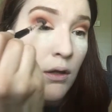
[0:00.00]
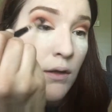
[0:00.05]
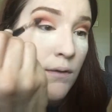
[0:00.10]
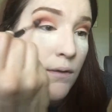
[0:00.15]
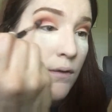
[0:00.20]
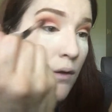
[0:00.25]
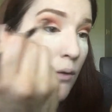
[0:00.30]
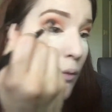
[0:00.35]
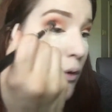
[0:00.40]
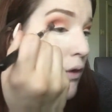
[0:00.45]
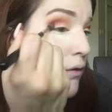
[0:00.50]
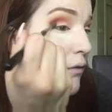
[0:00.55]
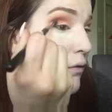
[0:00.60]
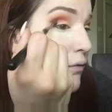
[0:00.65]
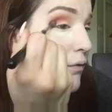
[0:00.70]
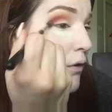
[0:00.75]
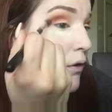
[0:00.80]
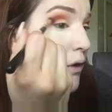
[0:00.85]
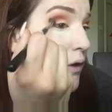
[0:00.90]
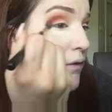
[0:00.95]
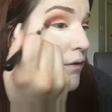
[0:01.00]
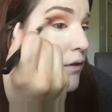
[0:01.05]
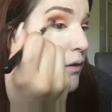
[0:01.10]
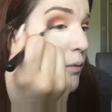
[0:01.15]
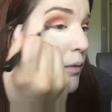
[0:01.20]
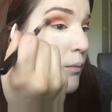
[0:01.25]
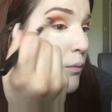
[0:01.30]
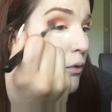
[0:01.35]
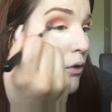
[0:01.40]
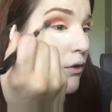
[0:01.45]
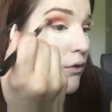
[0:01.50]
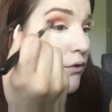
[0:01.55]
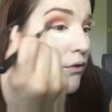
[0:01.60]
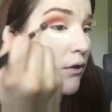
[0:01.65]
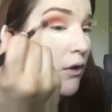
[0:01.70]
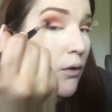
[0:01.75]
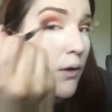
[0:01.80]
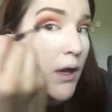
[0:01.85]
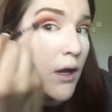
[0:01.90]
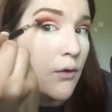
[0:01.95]
because I want the focus to be more
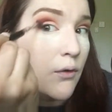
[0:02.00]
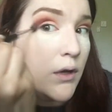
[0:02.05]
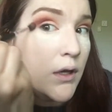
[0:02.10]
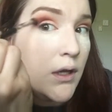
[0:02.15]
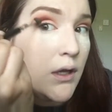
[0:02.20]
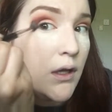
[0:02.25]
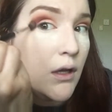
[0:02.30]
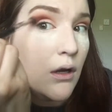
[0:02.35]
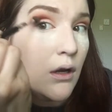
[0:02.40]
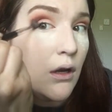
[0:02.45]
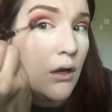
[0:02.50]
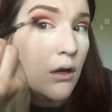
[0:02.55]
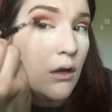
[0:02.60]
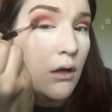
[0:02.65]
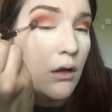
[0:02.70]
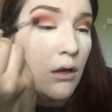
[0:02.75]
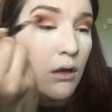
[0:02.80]
so out here.